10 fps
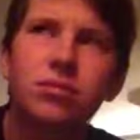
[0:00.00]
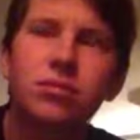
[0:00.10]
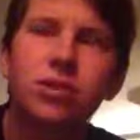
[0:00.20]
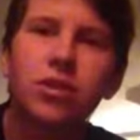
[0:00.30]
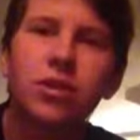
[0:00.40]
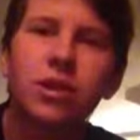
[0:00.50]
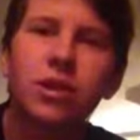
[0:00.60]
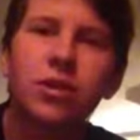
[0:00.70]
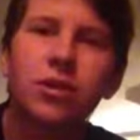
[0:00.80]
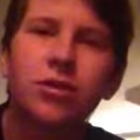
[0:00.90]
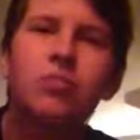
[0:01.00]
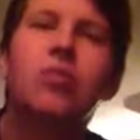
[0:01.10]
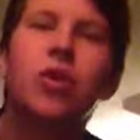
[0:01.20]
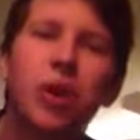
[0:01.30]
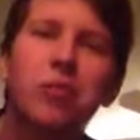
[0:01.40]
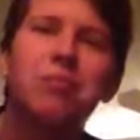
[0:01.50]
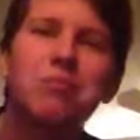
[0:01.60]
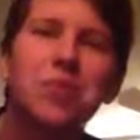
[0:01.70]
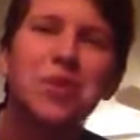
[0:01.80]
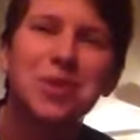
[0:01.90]
no, that's not how it goes. Okay,
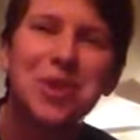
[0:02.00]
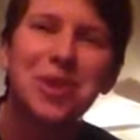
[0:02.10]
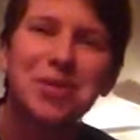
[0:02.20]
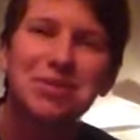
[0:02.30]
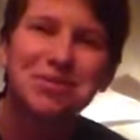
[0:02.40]
let me start again.